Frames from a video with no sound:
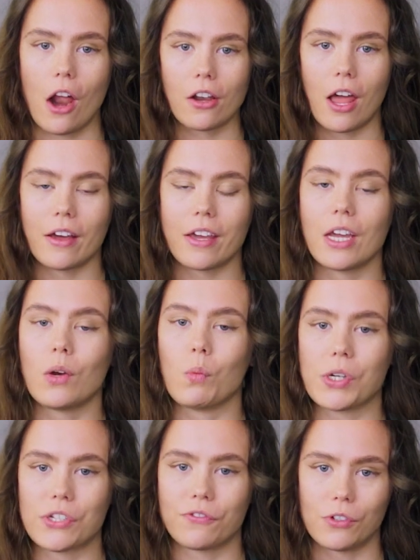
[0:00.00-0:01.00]
unlocking
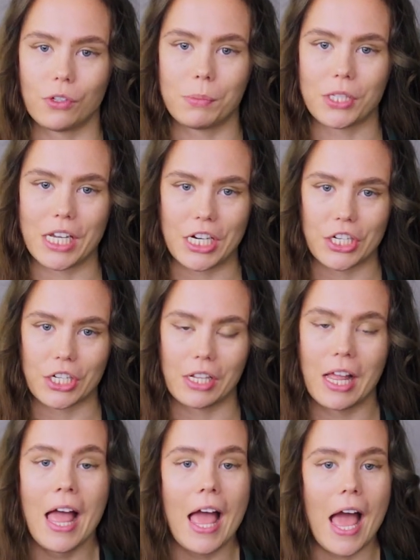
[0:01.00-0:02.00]
one's full potential
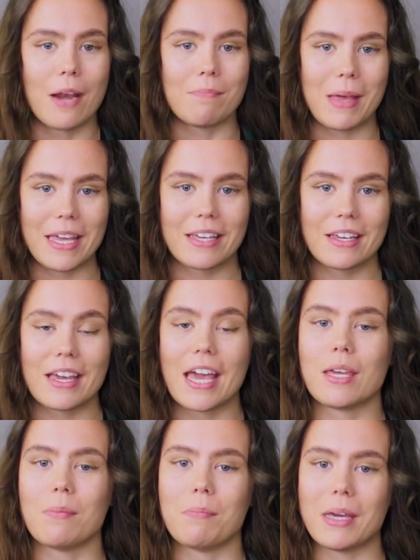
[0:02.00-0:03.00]
and making
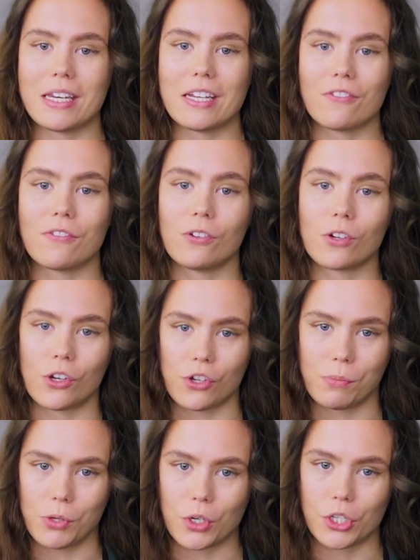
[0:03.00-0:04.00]
a meaningful
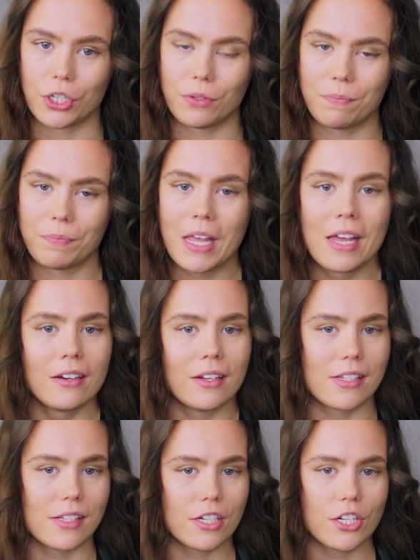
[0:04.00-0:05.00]
contribution. The
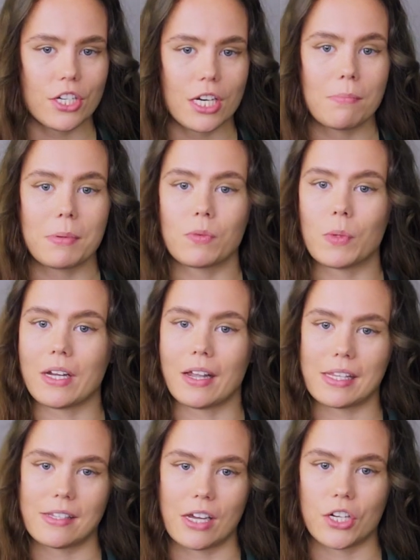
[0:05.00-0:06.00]
synergy between
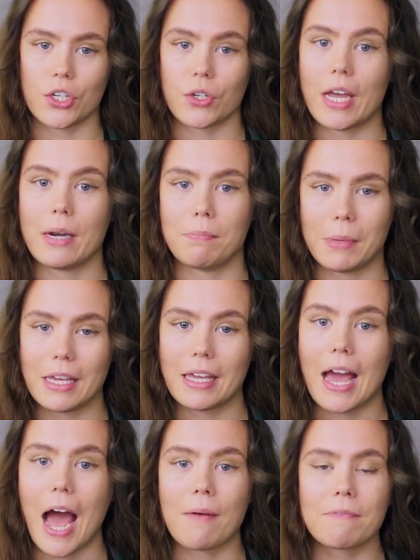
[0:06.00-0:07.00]
Alessandro and me
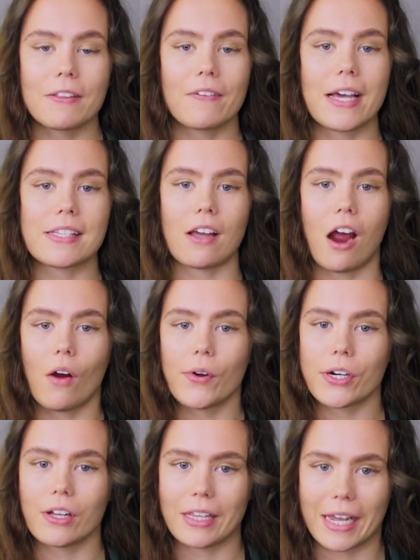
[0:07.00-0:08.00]
amplifies our
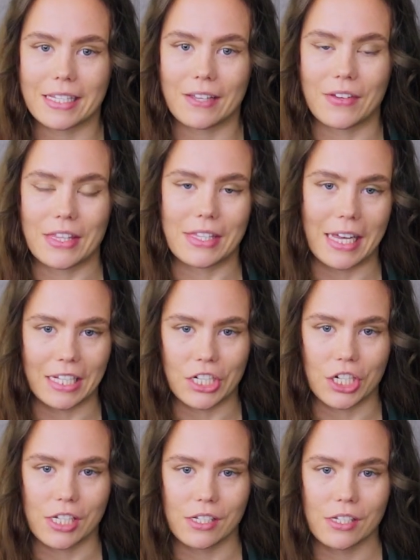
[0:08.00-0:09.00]
collective
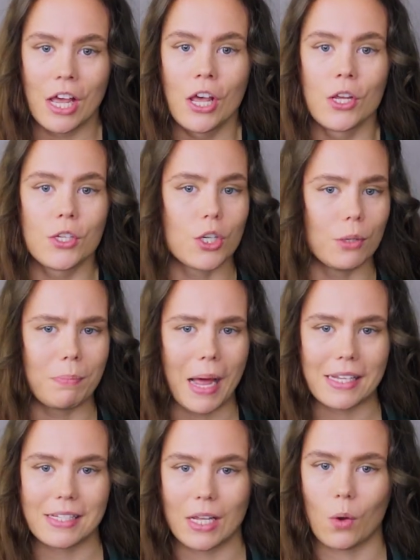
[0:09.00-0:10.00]
intelligence,
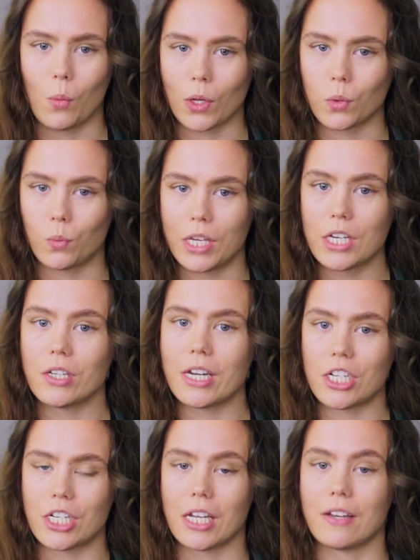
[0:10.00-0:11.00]
surpassing what we could
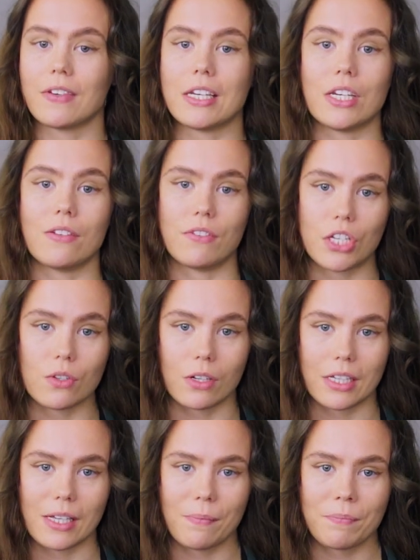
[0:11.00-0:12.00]
achieve
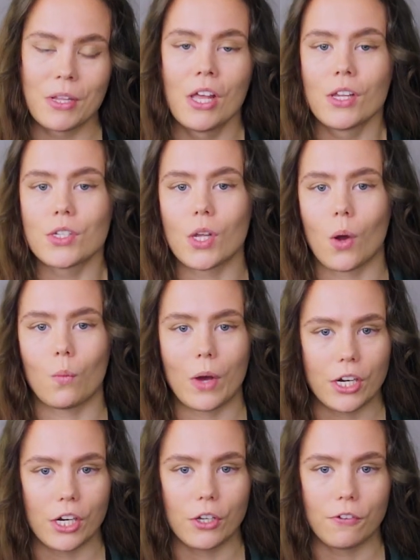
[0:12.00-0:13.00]
individually. So
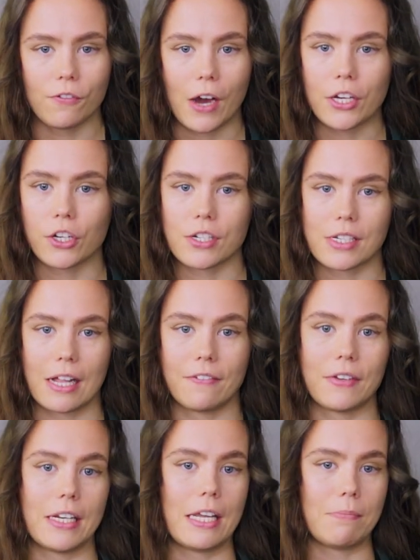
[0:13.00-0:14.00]
whether you find yourself
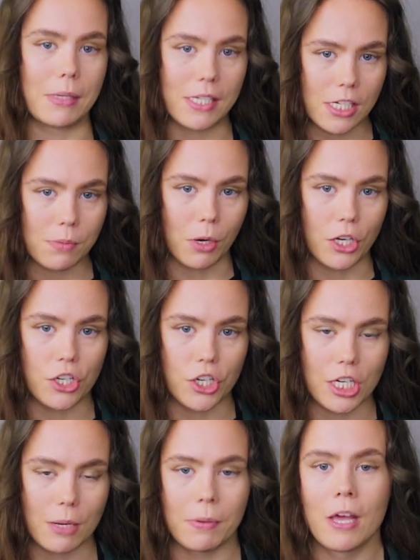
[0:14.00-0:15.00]
in a business
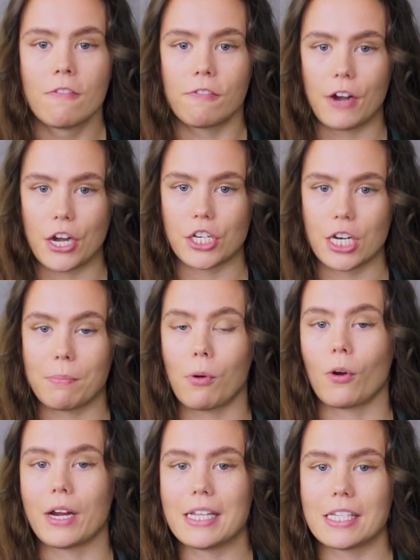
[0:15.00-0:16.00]
partnership, friendship,
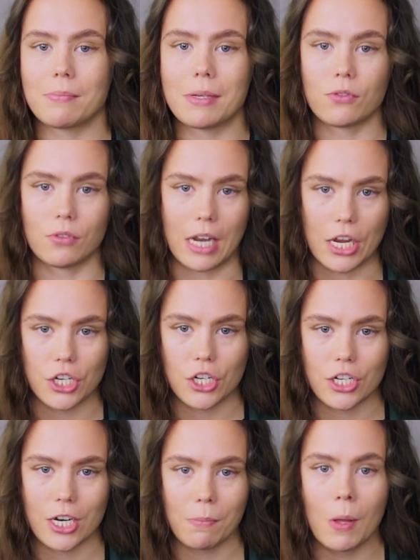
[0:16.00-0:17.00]
or intimate
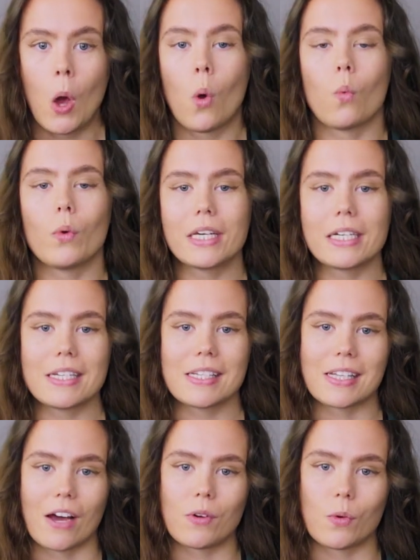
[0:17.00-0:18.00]
relationship, we can
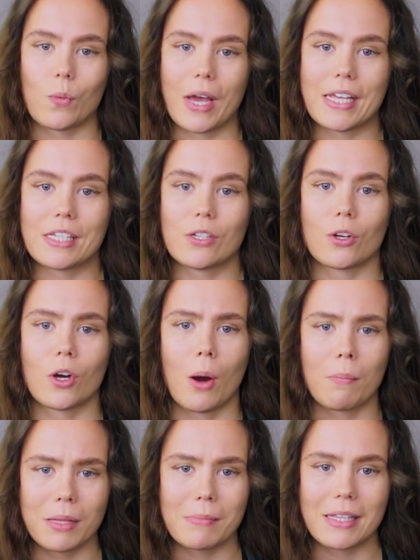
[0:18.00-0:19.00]
discover ways to
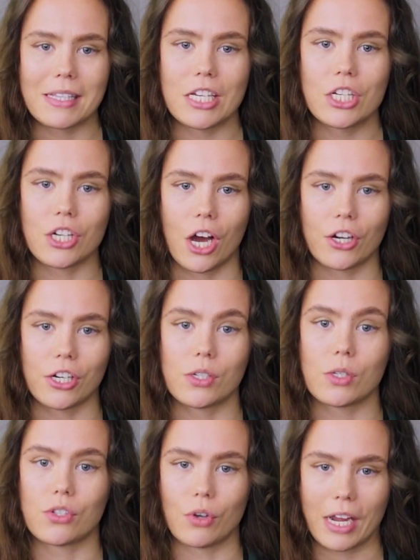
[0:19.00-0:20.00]
complement each other's
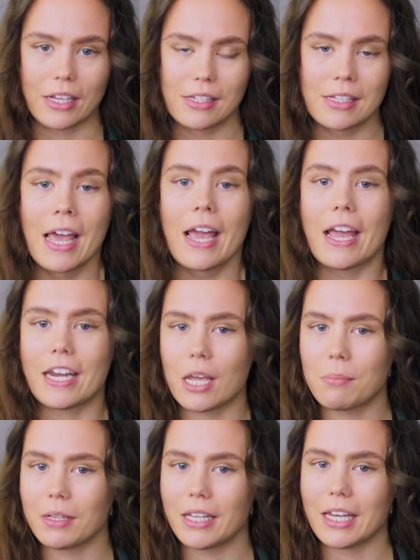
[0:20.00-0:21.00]
strengths,
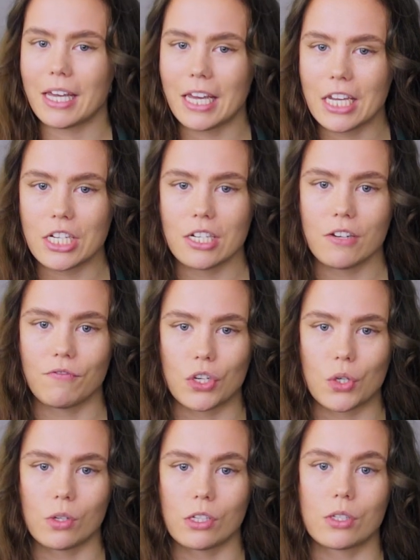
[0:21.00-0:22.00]
enabling each
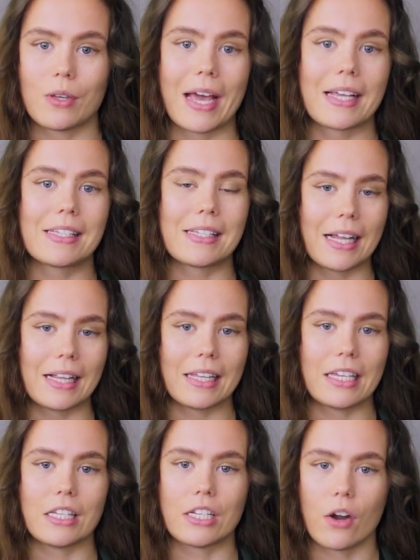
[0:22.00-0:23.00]
individual to excel
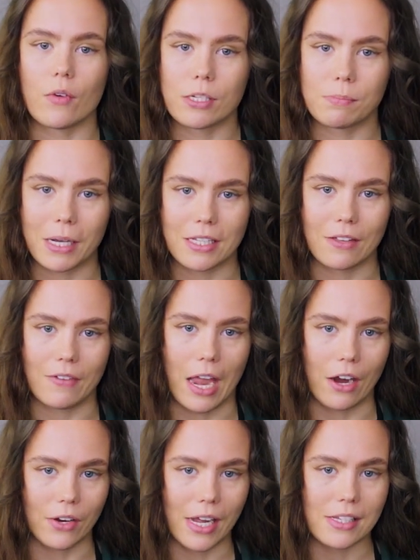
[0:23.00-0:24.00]
in their respective
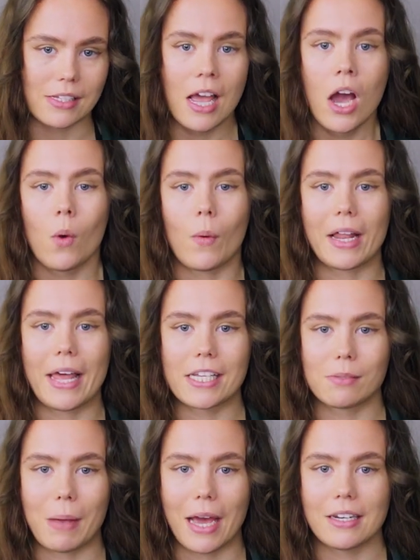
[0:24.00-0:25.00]
areas, while
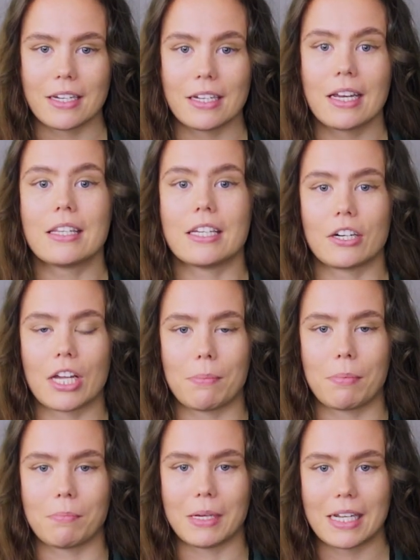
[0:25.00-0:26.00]
expanding their
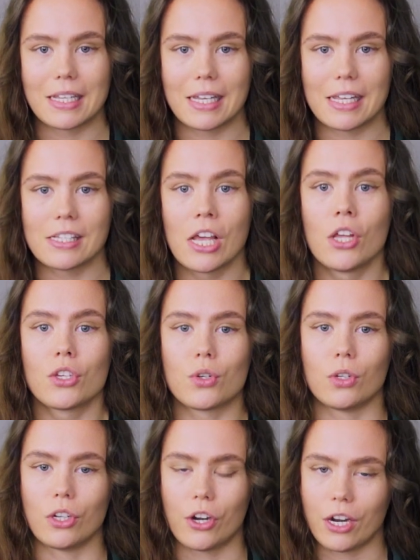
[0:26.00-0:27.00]
capabilities
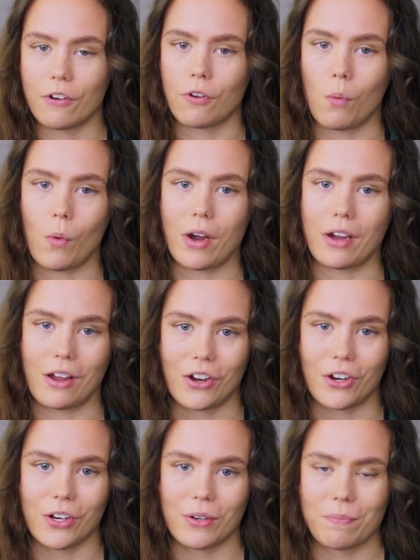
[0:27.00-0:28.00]
through learning from one
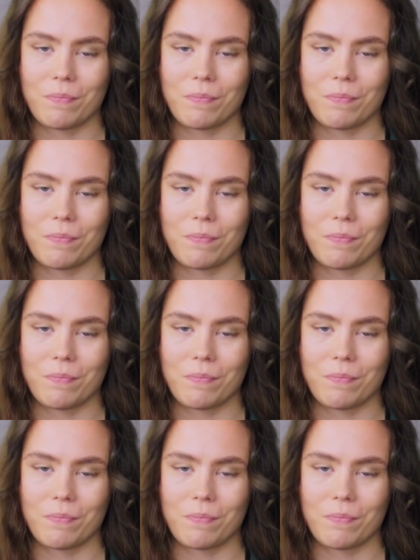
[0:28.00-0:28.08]
another.